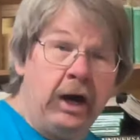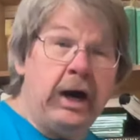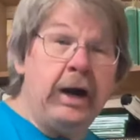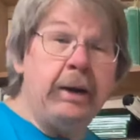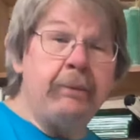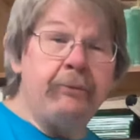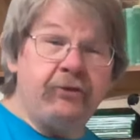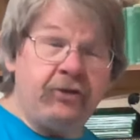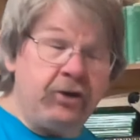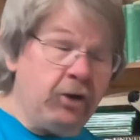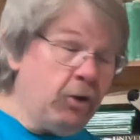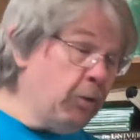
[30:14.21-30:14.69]

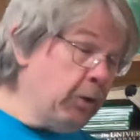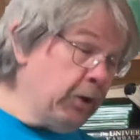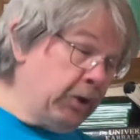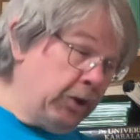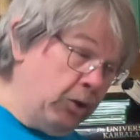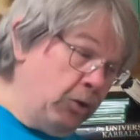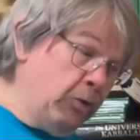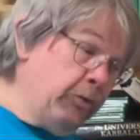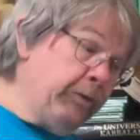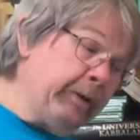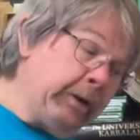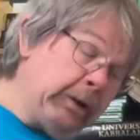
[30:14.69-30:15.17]
I'm
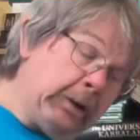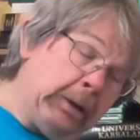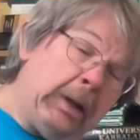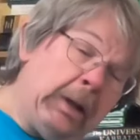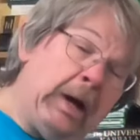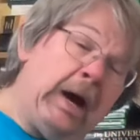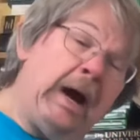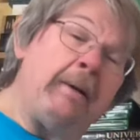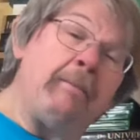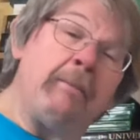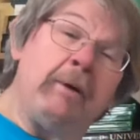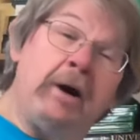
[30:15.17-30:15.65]
showing you the
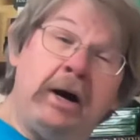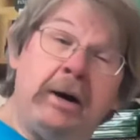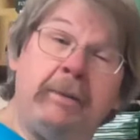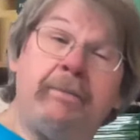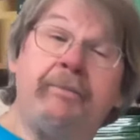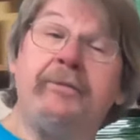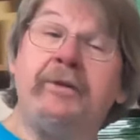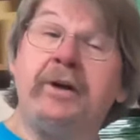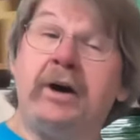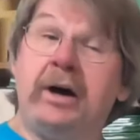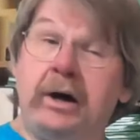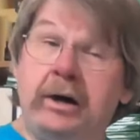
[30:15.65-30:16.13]
climb
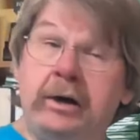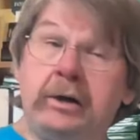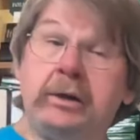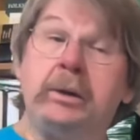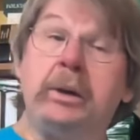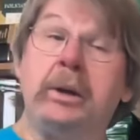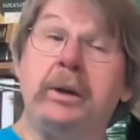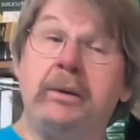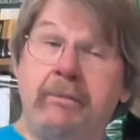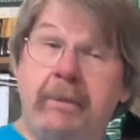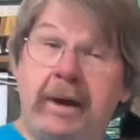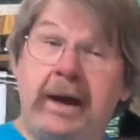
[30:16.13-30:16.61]
up the
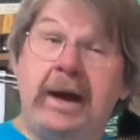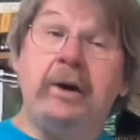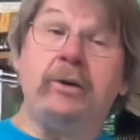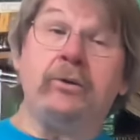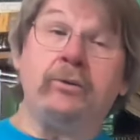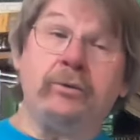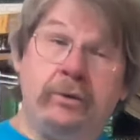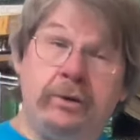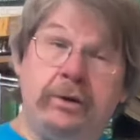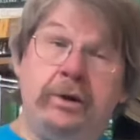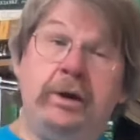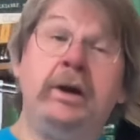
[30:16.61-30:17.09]
ugly
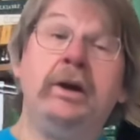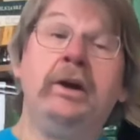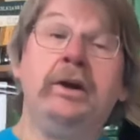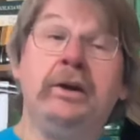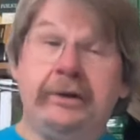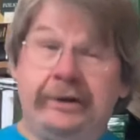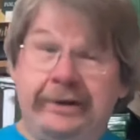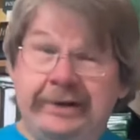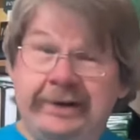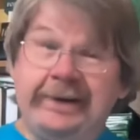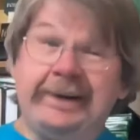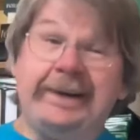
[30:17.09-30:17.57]
mountain
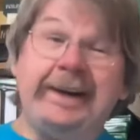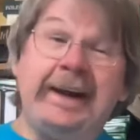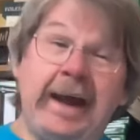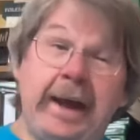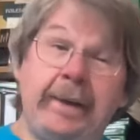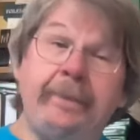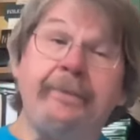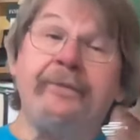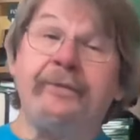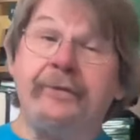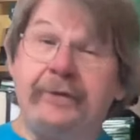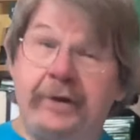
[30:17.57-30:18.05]
to
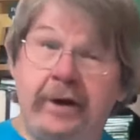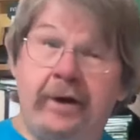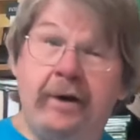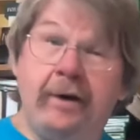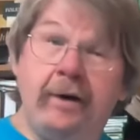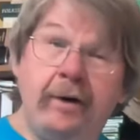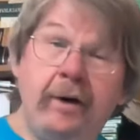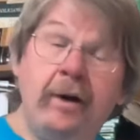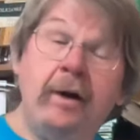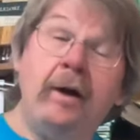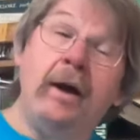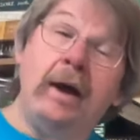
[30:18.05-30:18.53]
get
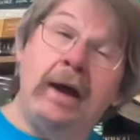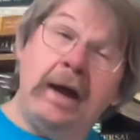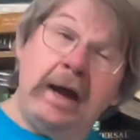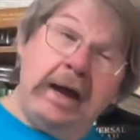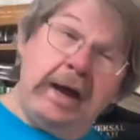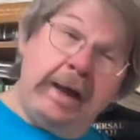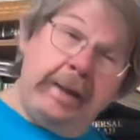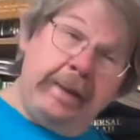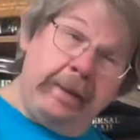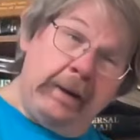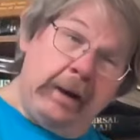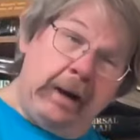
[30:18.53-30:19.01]
there,
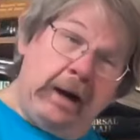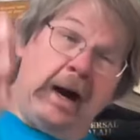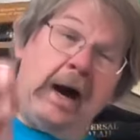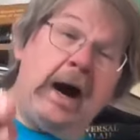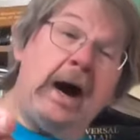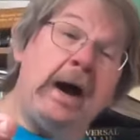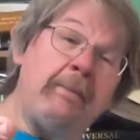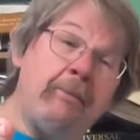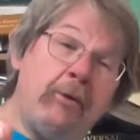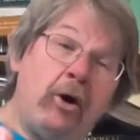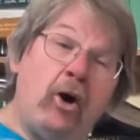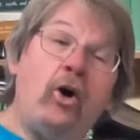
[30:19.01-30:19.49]
and
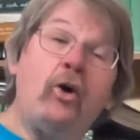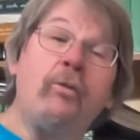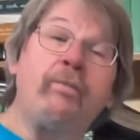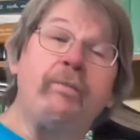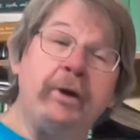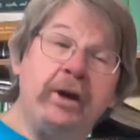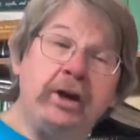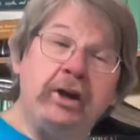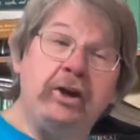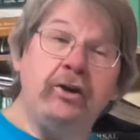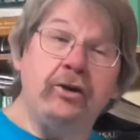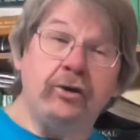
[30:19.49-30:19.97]
I'm
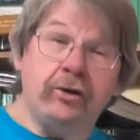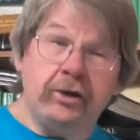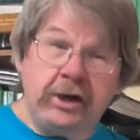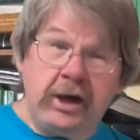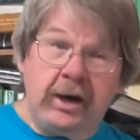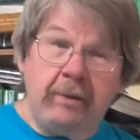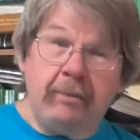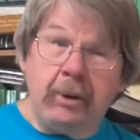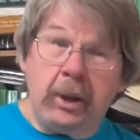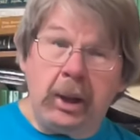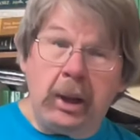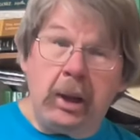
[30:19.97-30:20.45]
hoping you're
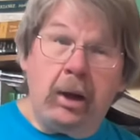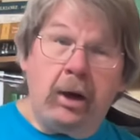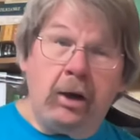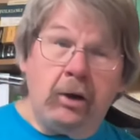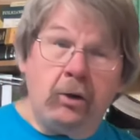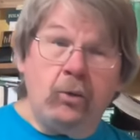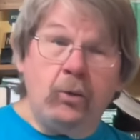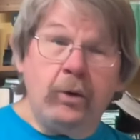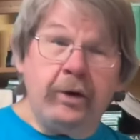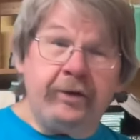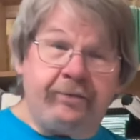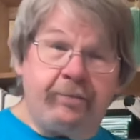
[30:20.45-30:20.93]
coming
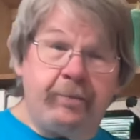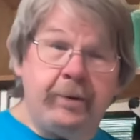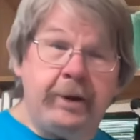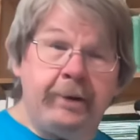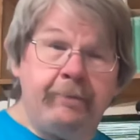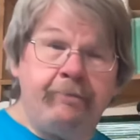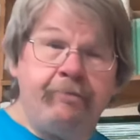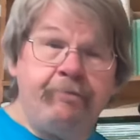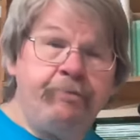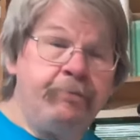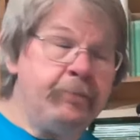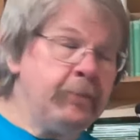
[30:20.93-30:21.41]
along with
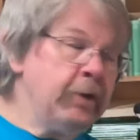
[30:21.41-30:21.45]
me.